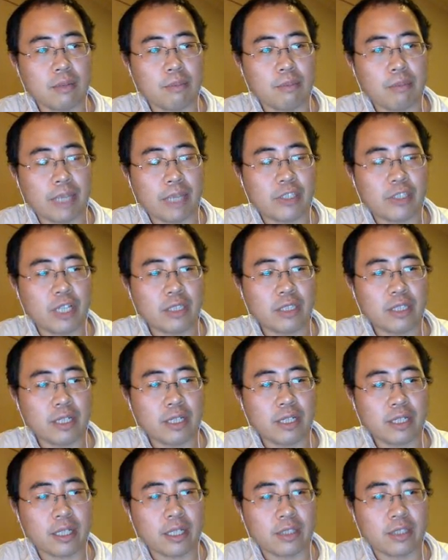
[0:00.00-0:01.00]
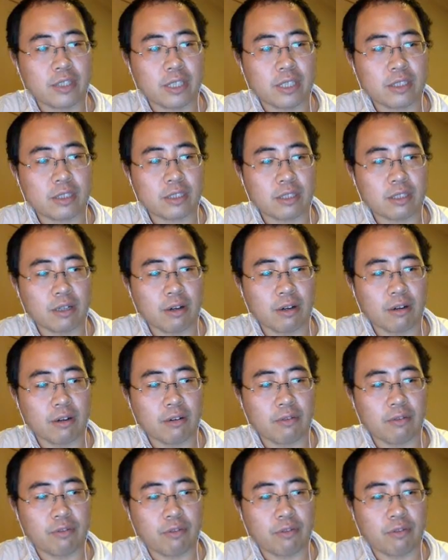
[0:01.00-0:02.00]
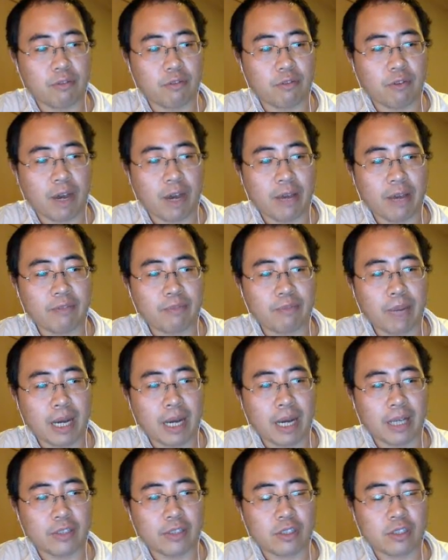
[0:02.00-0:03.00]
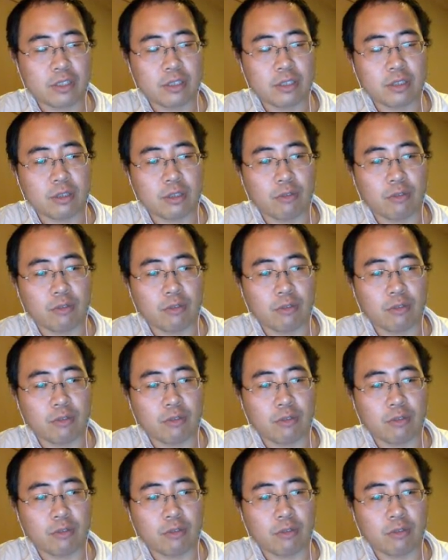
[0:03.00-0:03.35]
my agenda consists of 5 parts.